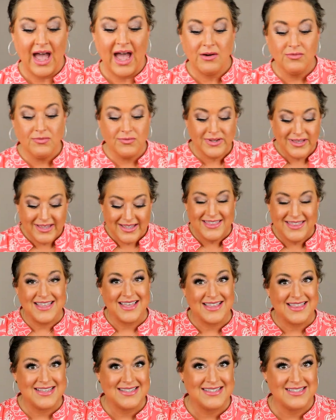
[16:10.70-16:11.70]
I really
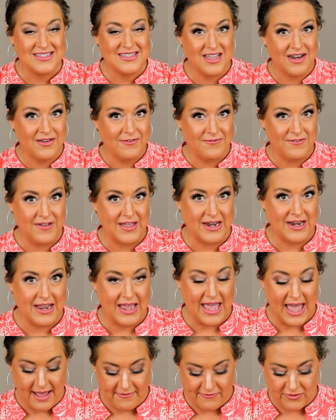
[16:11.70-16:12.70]
think this is going to fit
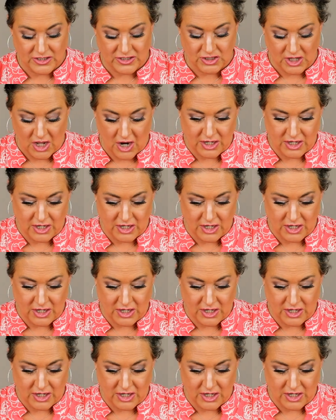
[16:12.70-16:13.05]
average